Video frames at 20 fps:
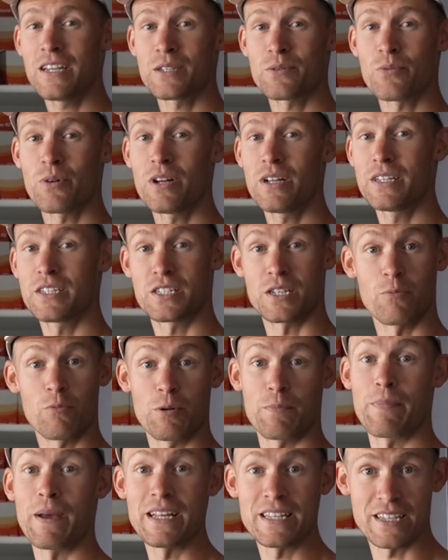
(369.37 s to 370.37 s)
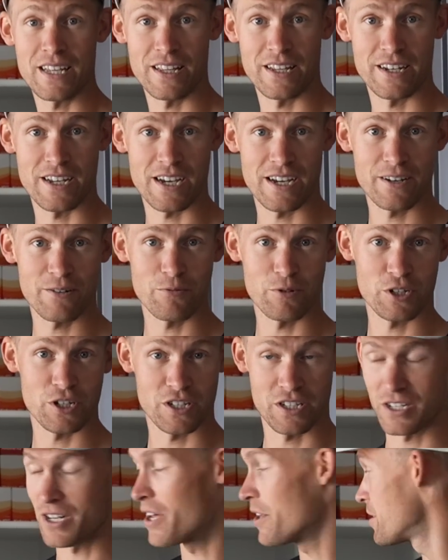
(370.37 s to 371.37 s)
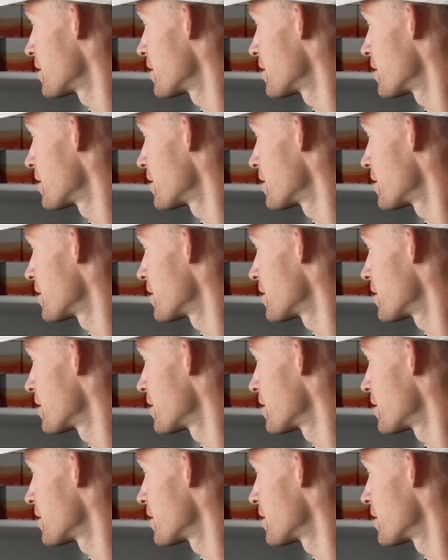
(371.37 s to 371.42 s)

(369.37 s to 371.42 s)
as well, and some with beta-alanine, which is another